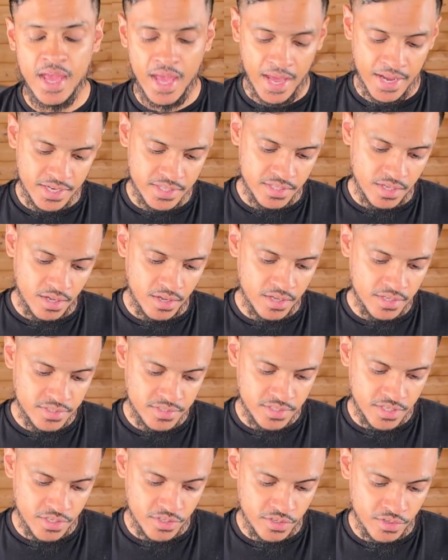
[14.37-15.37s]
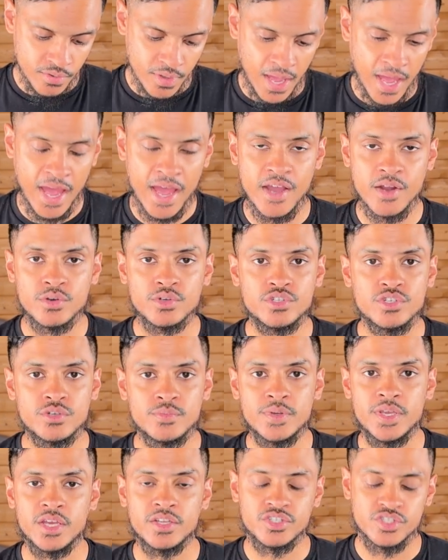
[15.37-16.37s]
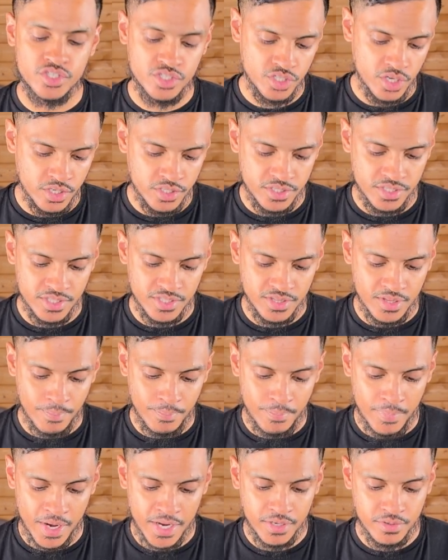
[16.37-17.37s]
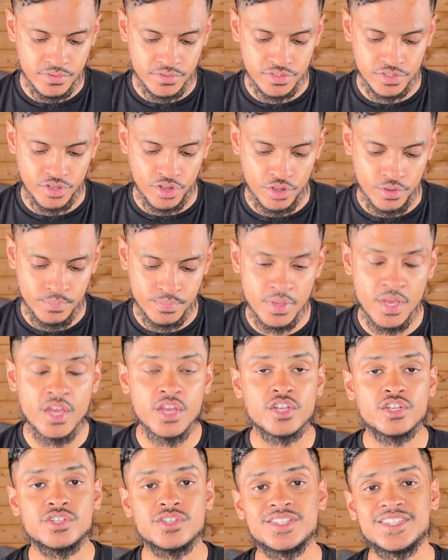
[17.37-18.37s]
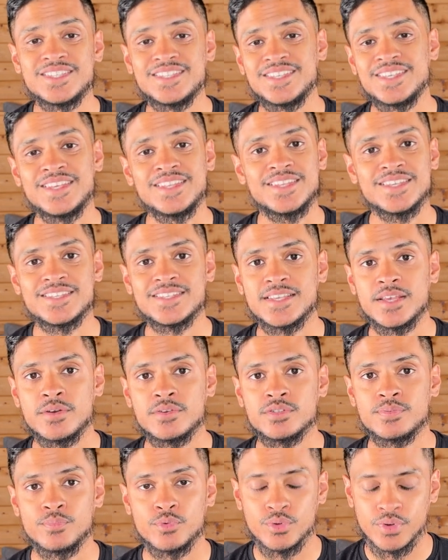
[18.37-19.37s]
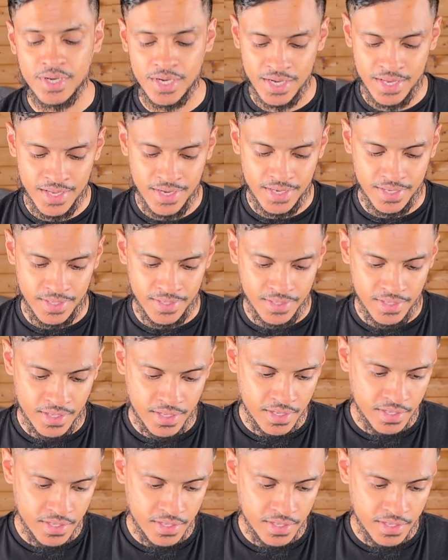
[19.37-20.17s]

And it's asking you, how should we adjust the microscope to see the cells more clearly?